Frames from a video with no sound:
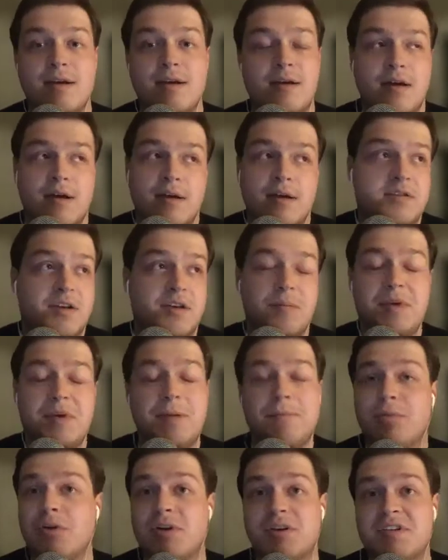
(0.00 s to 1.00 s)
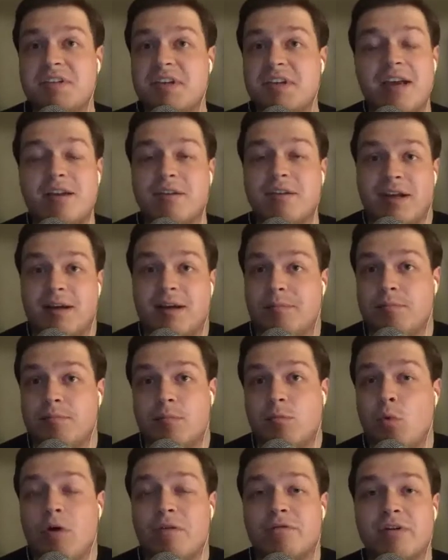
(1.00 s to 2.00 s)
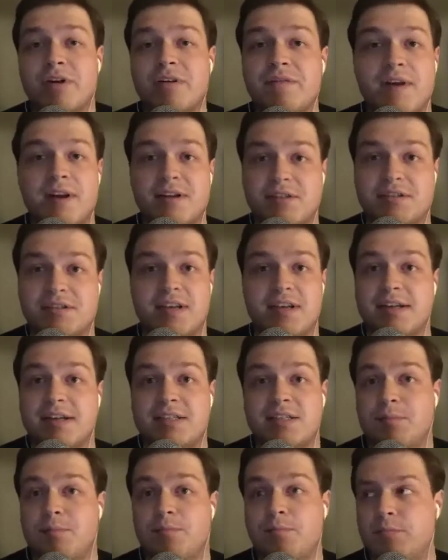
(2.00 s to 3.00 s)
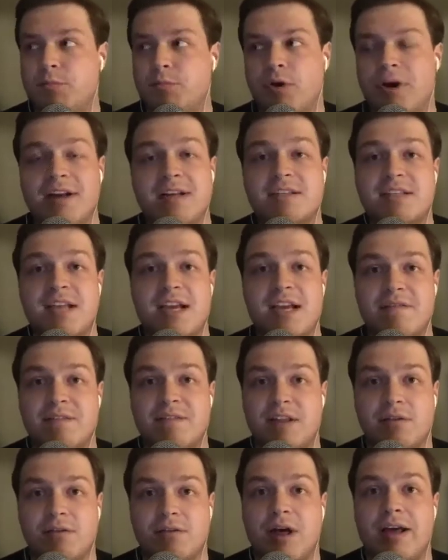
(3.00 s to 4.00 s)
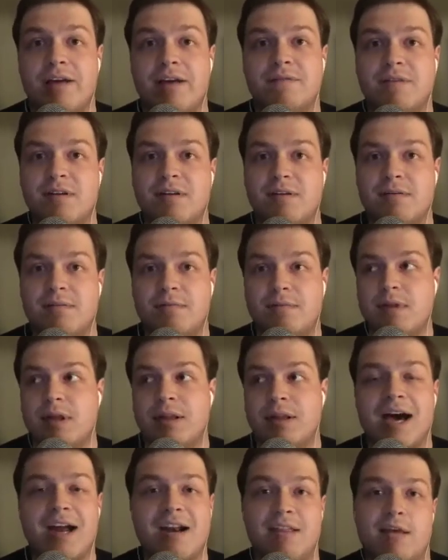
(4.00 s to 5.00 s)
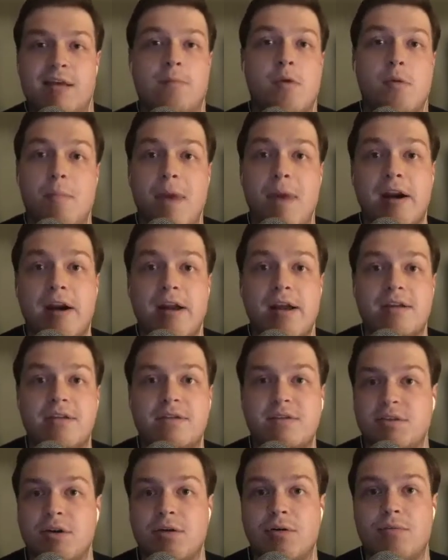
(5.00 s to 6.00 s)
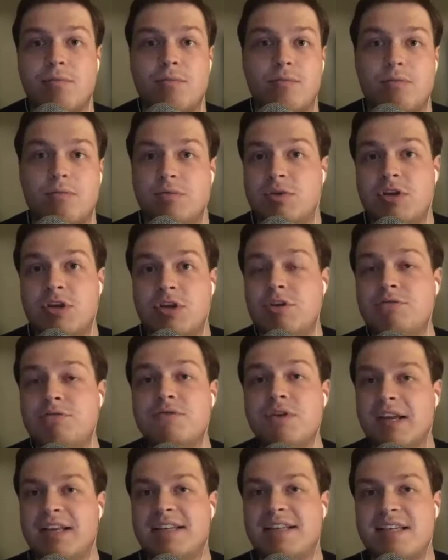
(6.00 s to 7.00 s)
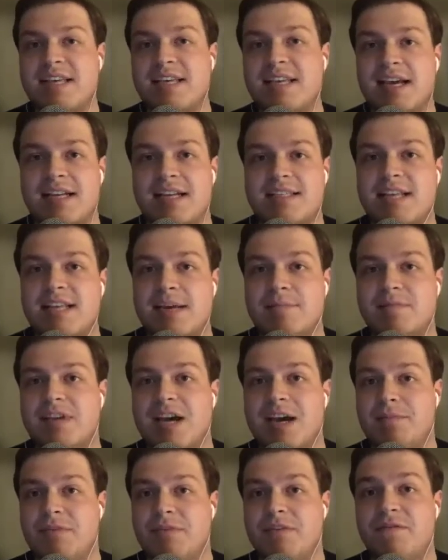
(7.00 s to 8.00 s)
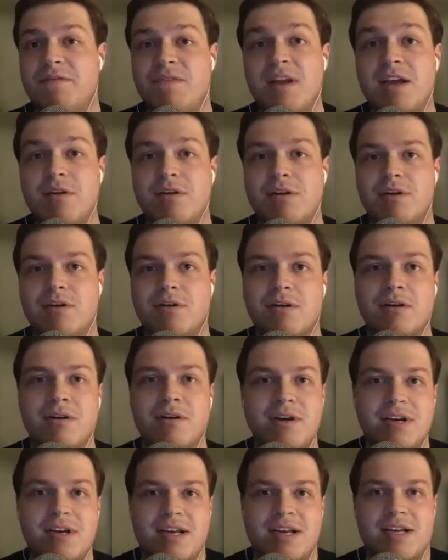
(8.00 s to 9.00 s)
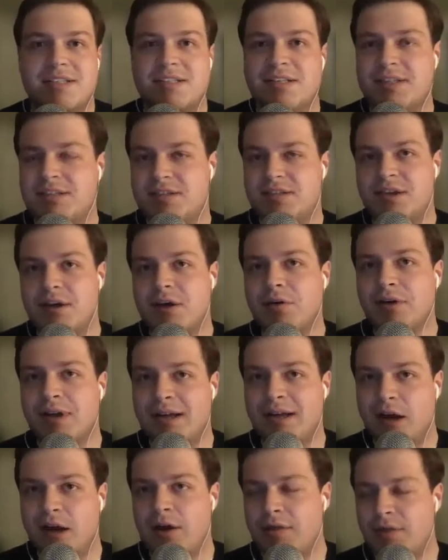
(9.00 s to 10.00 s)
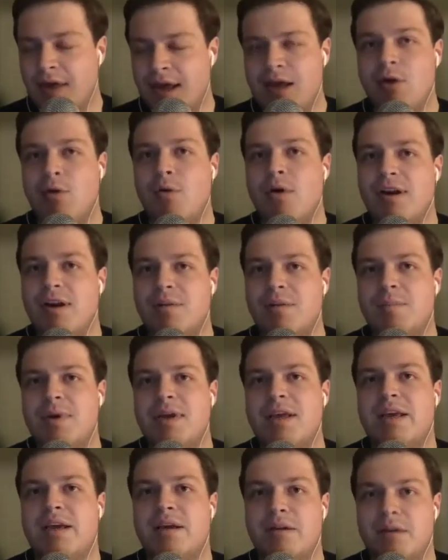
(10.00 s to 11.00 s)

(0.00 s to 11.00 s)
some people are saying, like Wolverine fans are saying, it's the greatest day in their life, and a lot of them are married. So do you like see that same type of feeling, or is it still like, are they going to be